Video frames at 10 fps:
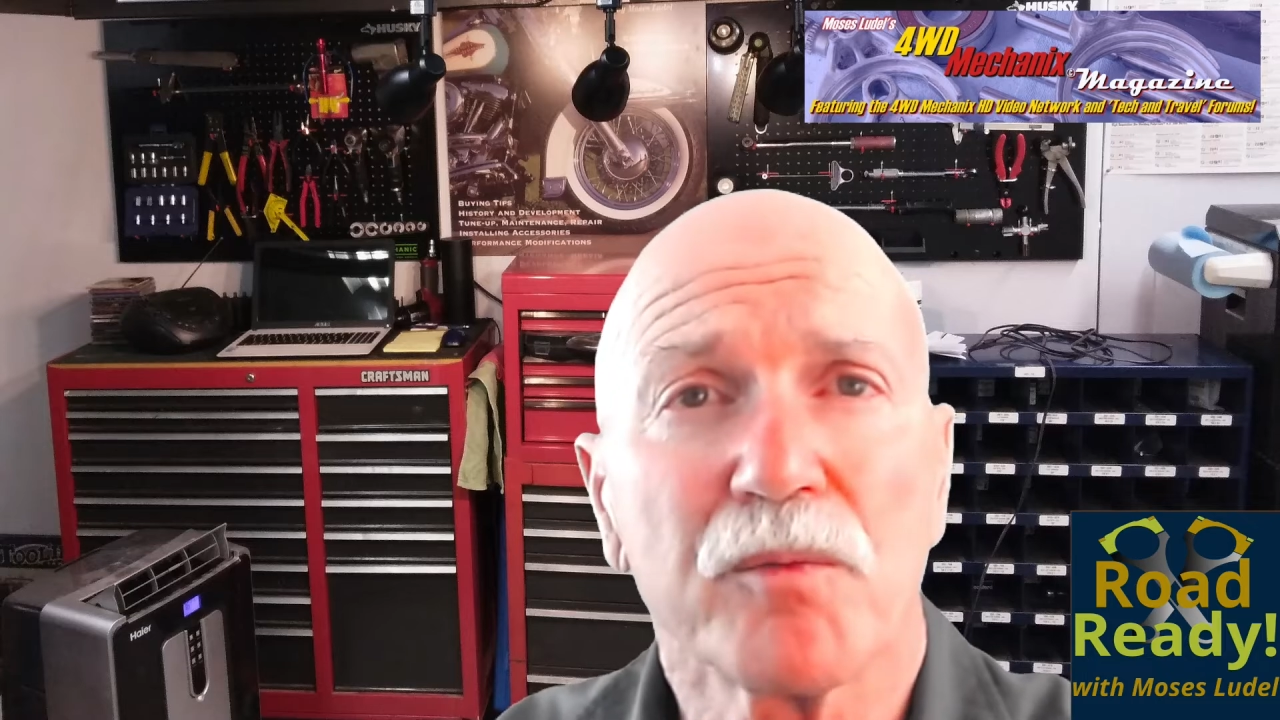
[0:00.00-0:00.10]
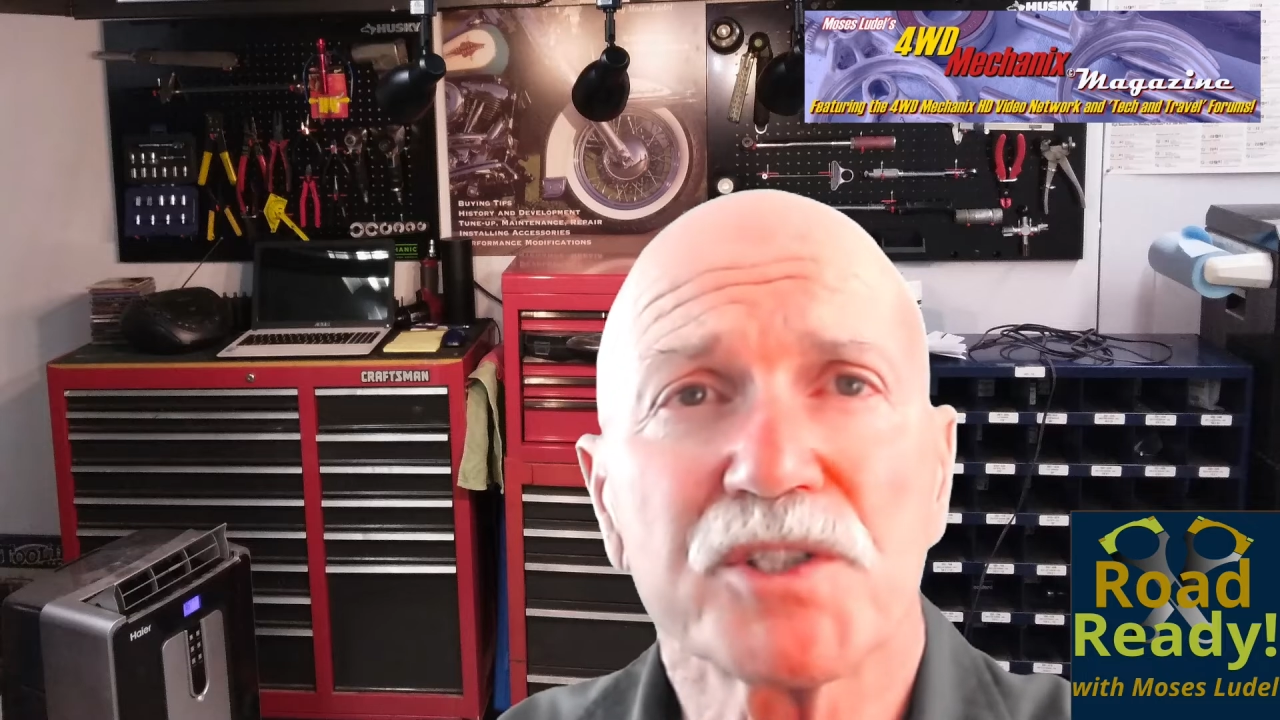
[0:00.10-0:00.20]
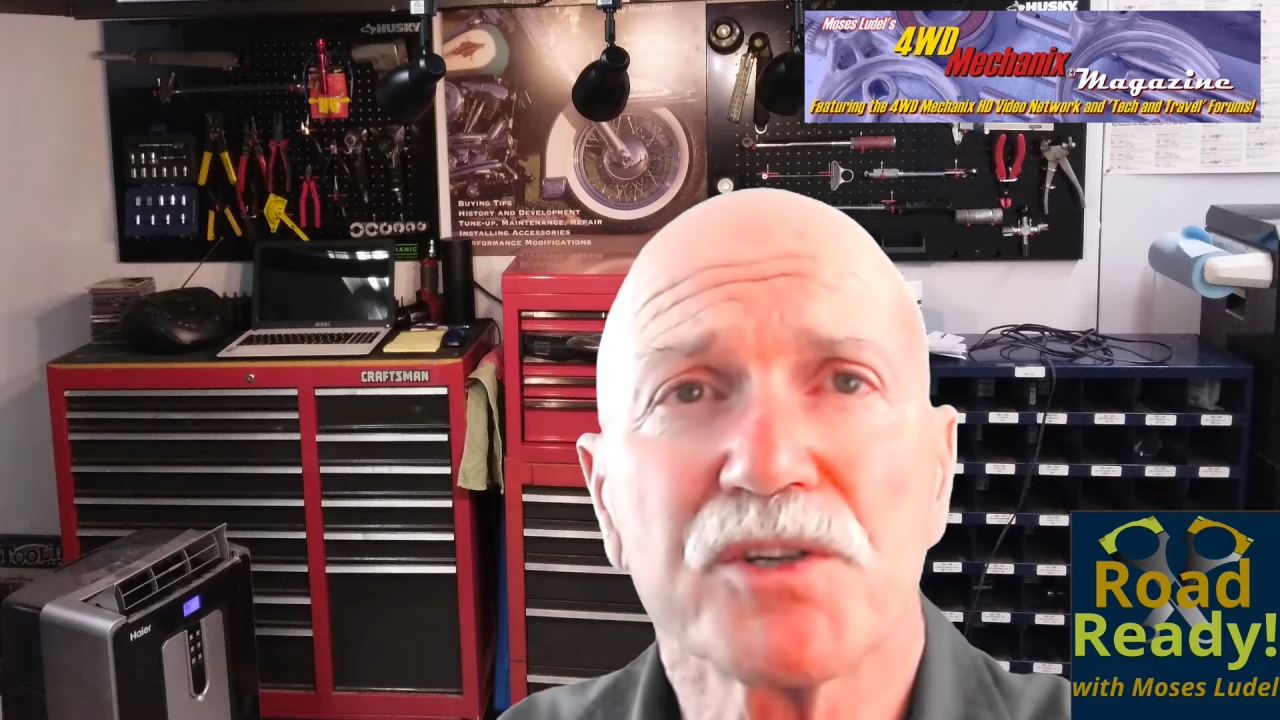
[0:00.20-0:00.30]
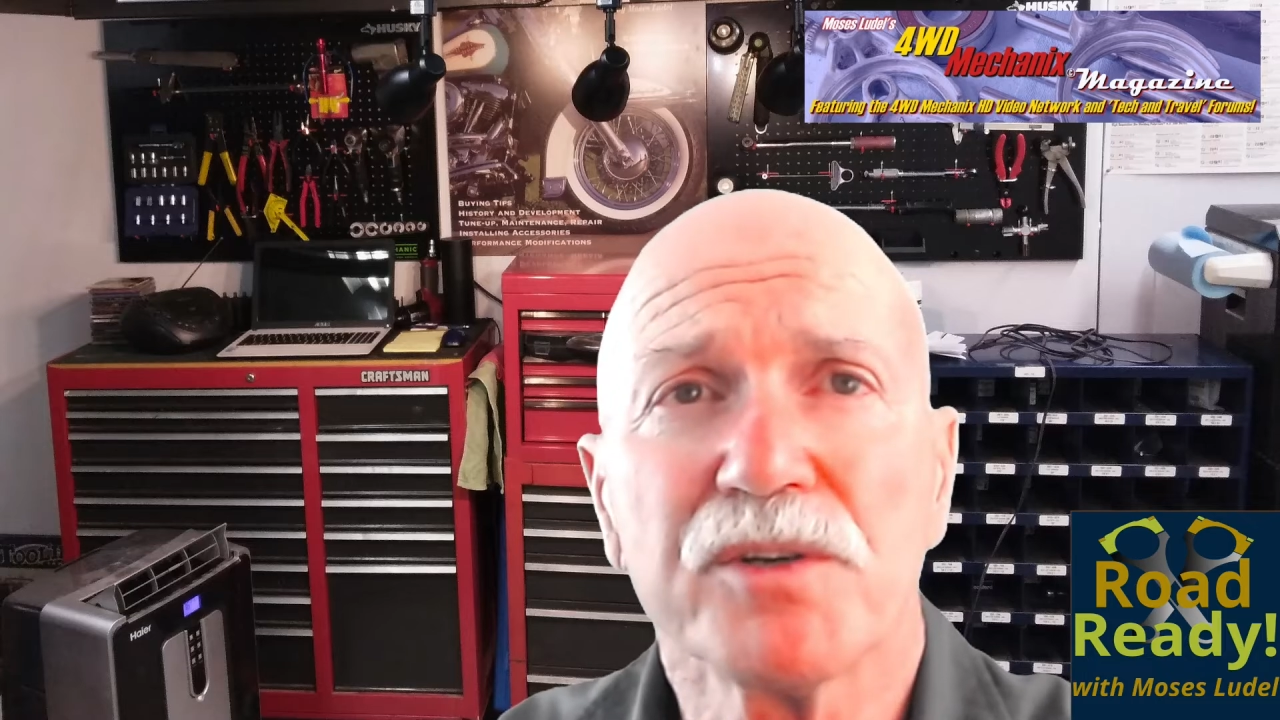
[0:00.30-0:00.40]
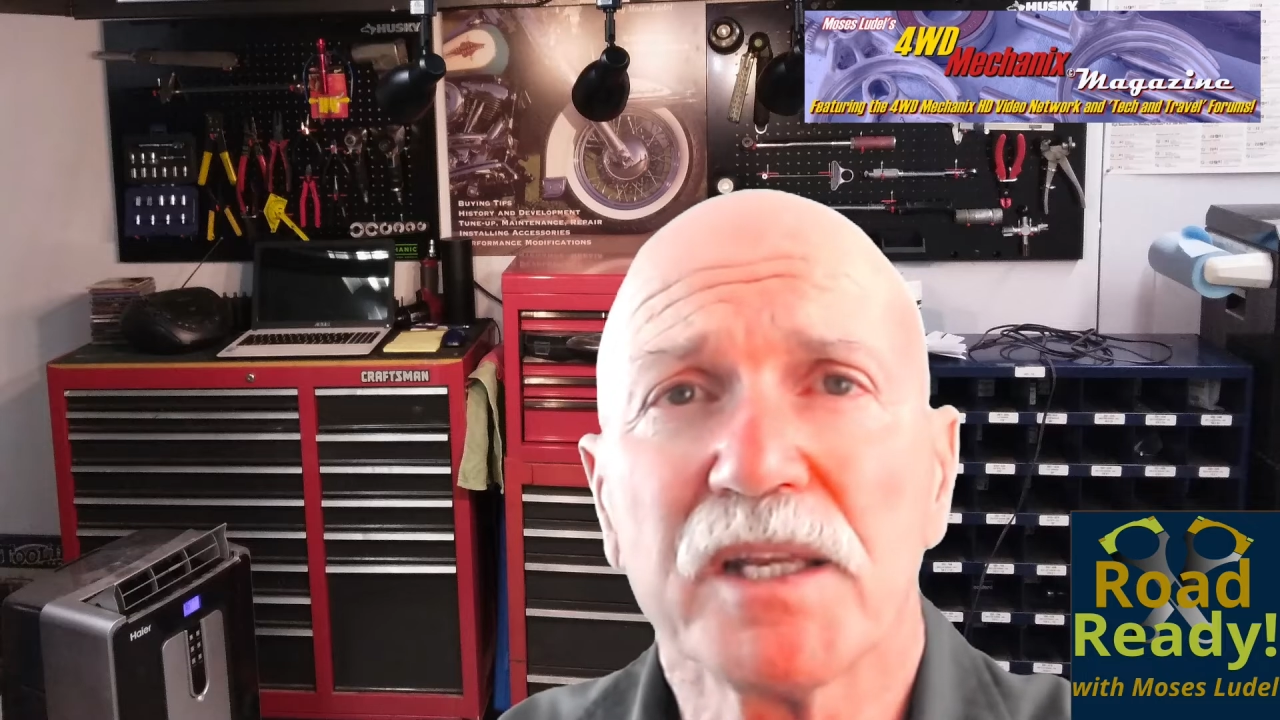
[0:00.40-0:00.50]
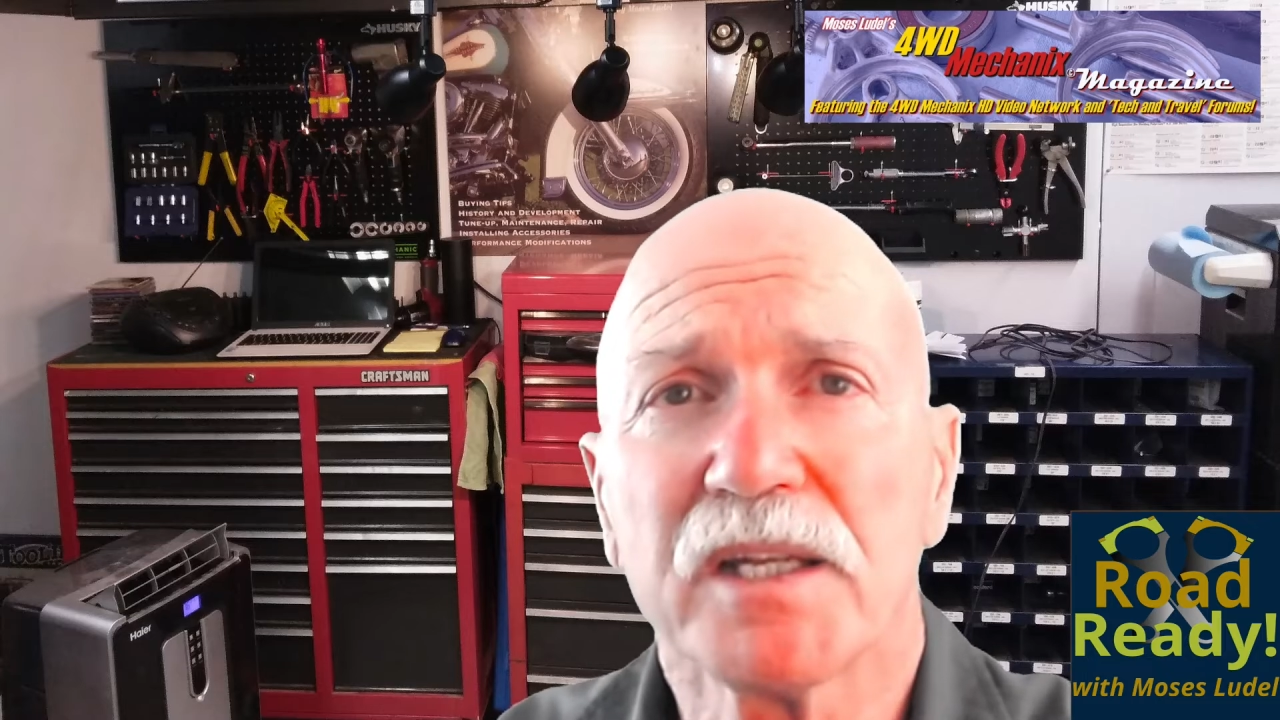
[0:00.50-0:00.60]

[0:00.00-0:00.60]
you need and